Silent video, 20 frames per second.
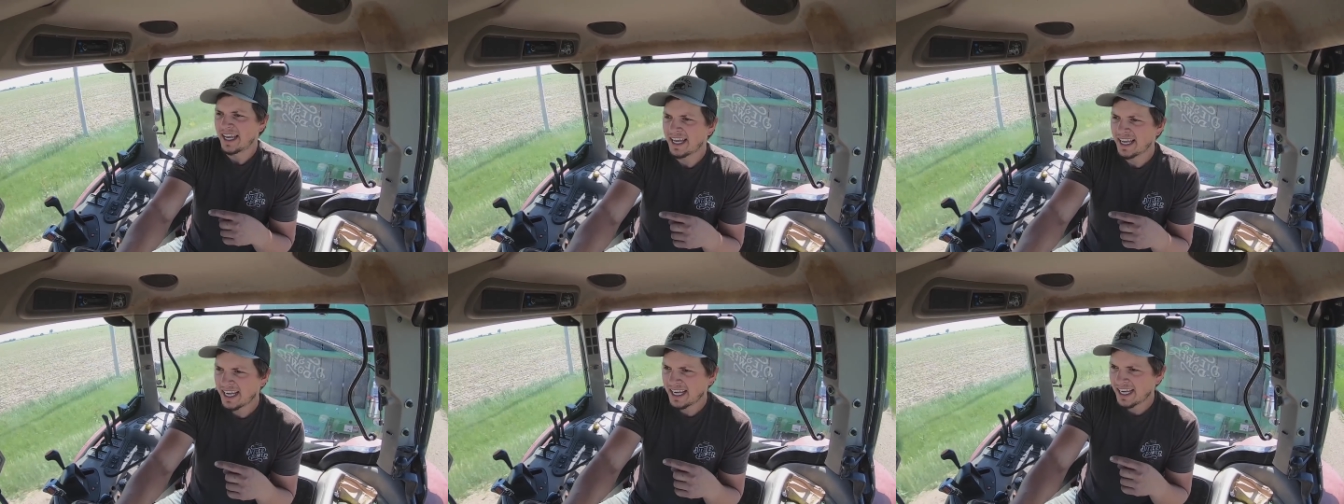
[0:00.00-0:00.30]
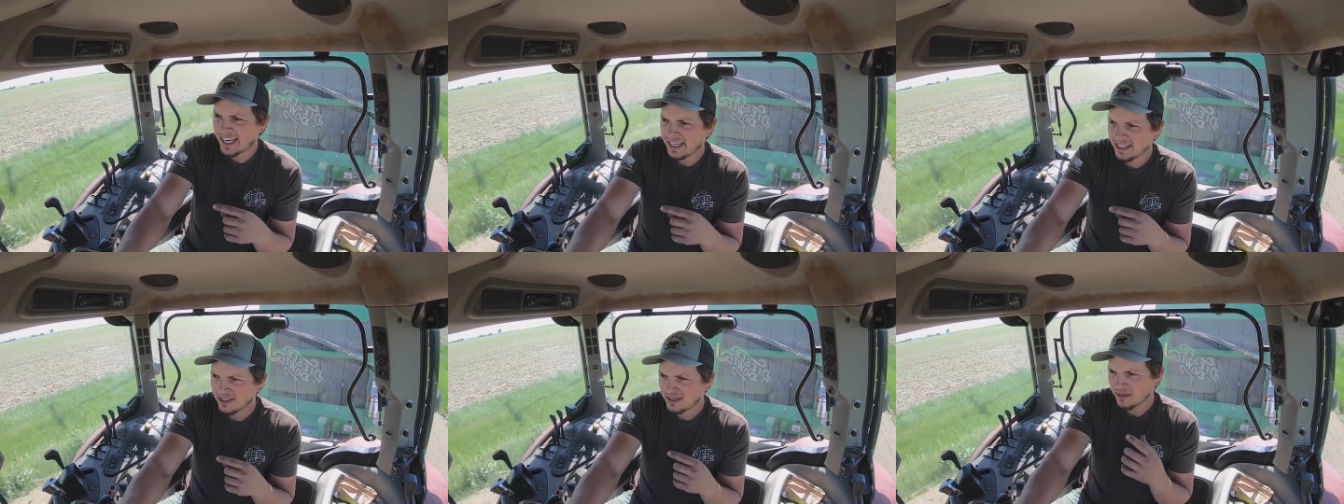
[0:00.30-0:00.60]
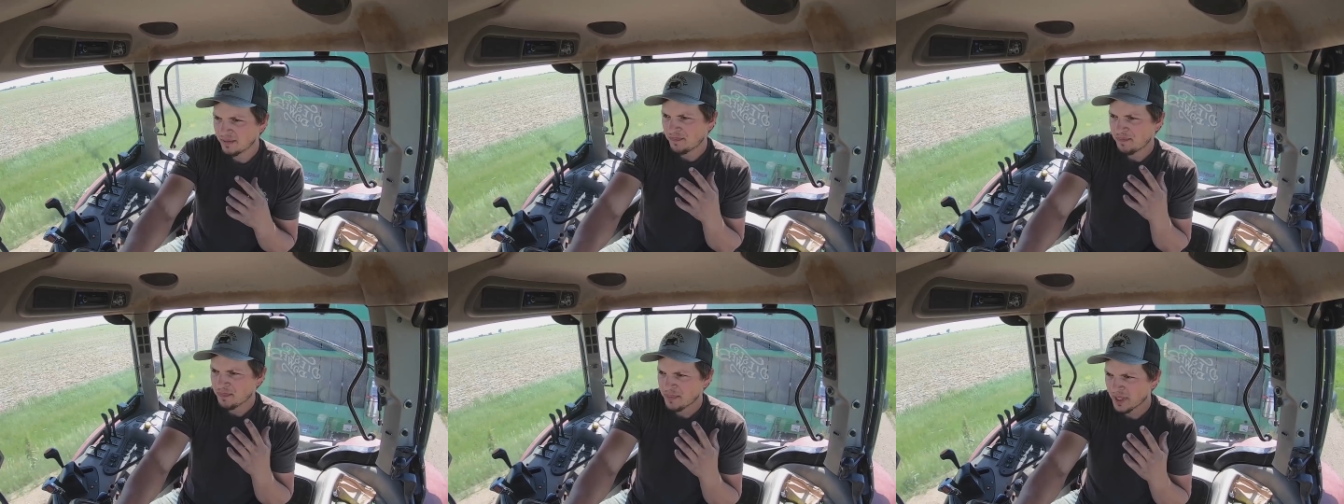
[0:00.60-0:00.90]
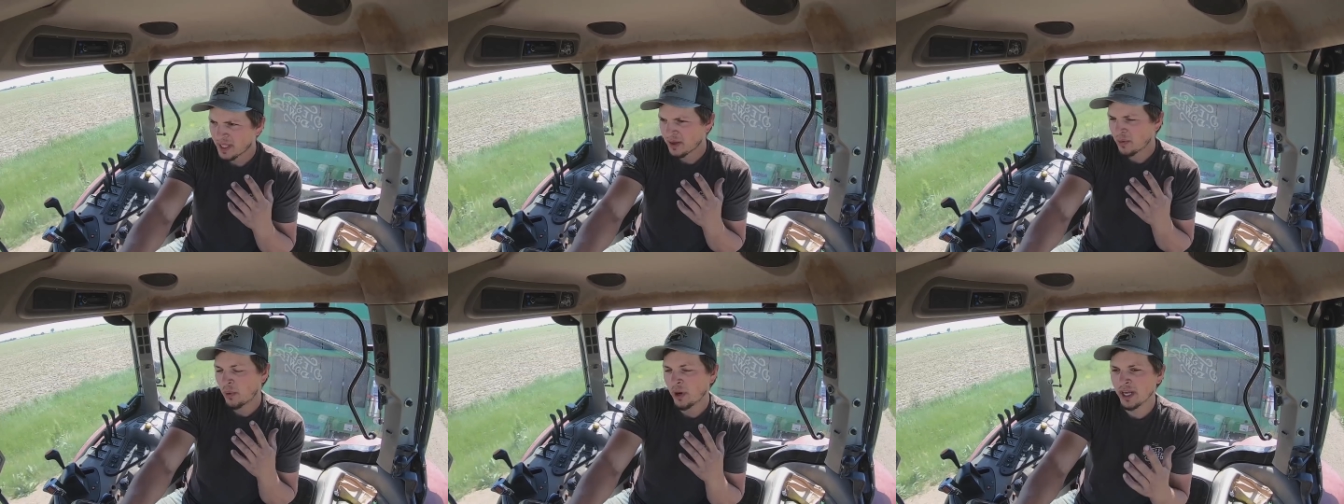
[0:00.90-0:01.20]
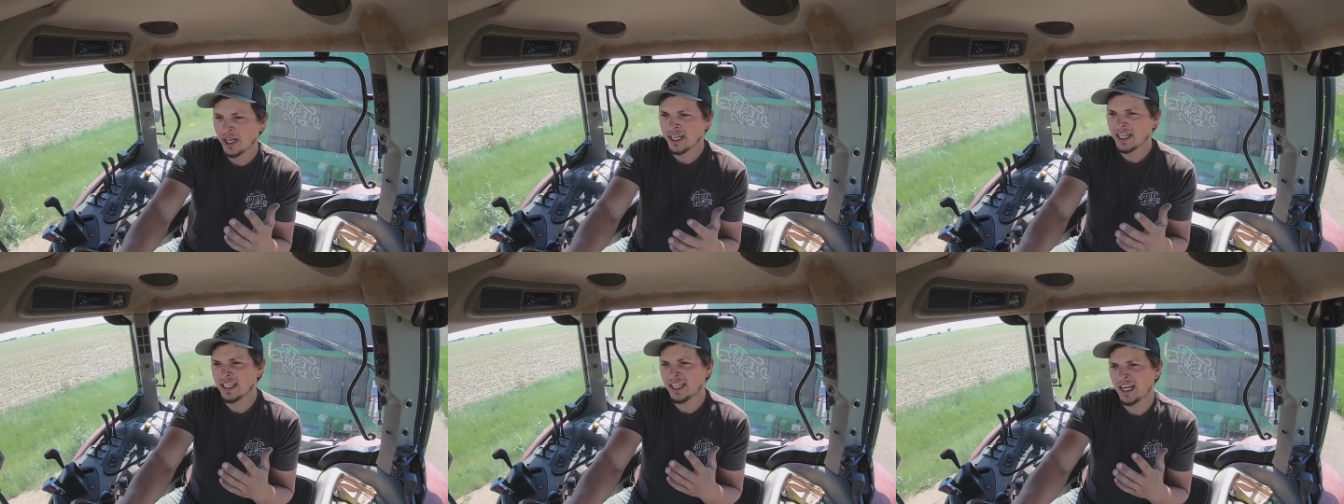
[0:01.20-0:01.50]
and
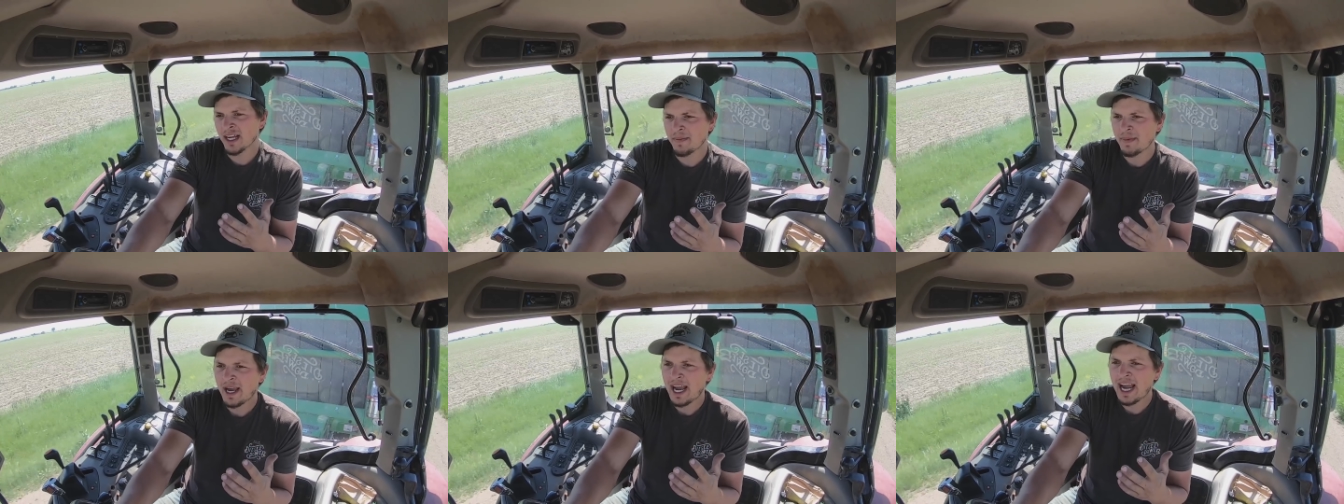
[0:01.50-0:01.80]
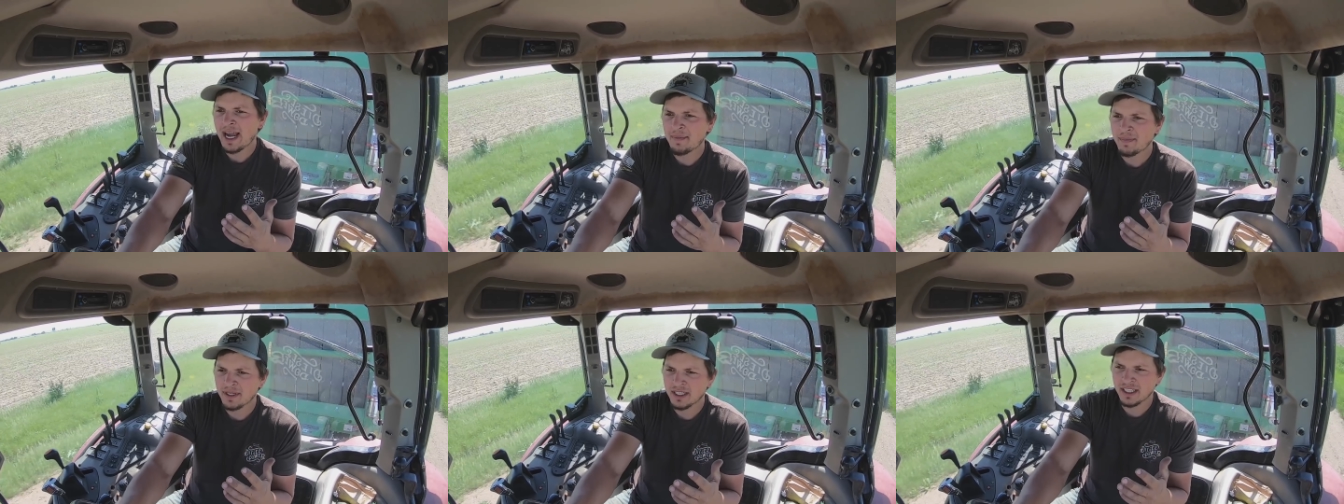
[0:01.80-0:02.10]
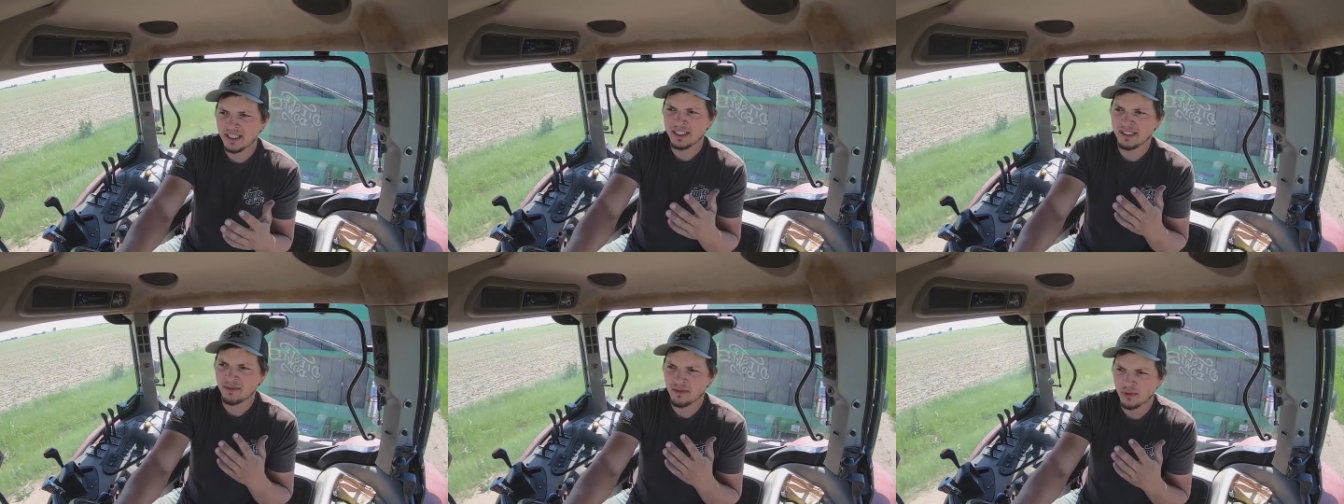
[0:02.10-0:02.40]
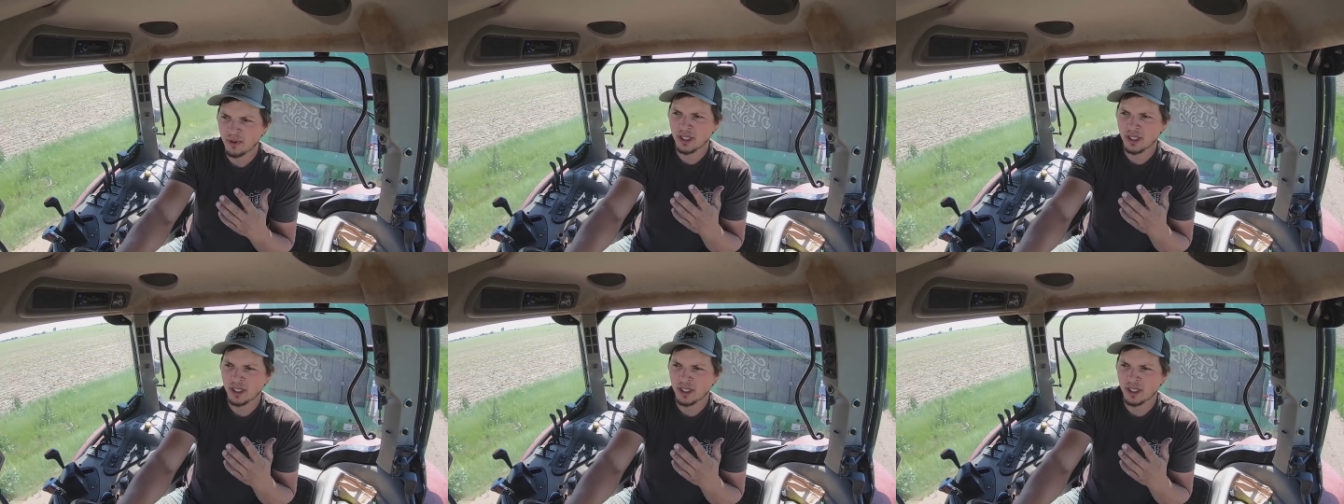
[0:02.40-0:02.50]
what ended up happening